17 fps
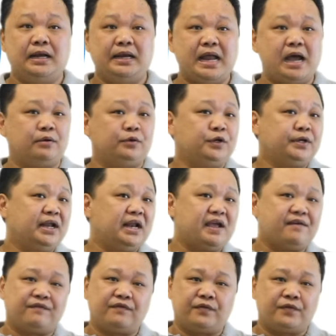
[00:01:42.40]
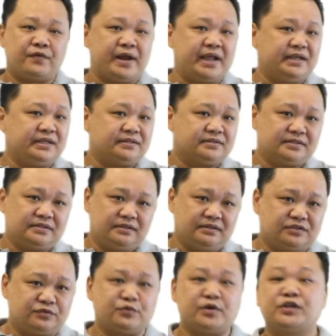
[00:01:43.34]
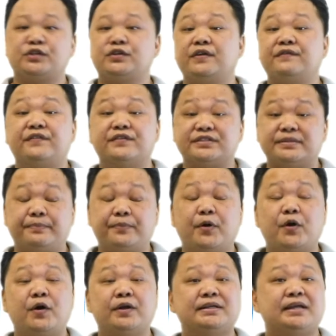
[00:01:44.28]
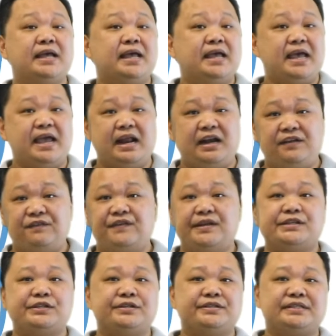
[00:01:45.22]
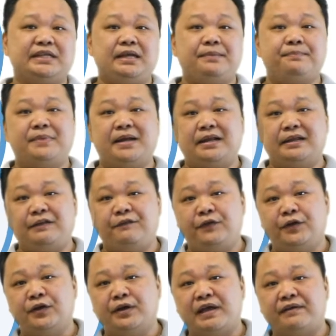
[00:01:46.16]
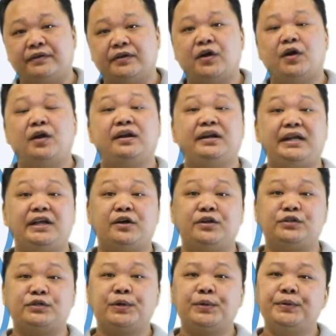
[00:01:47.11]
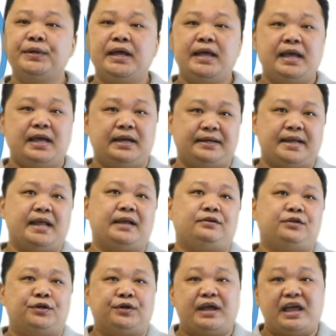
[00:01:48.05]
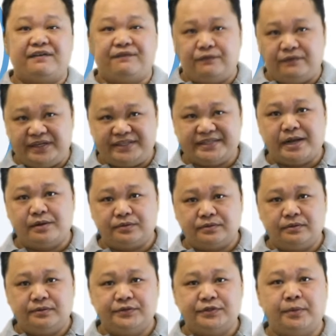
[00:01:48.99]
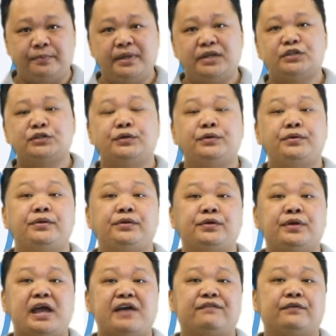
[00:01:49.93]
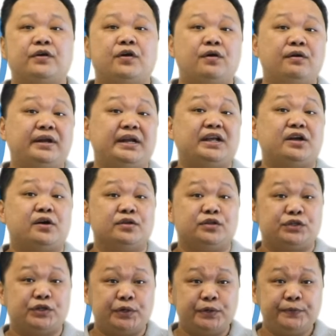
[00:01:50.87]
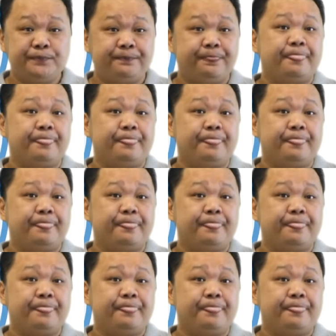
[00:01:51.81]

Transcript: Now you can have great structure for support and efficiency, but if you don't have quality control, then you don't have results. So make sure you have quality control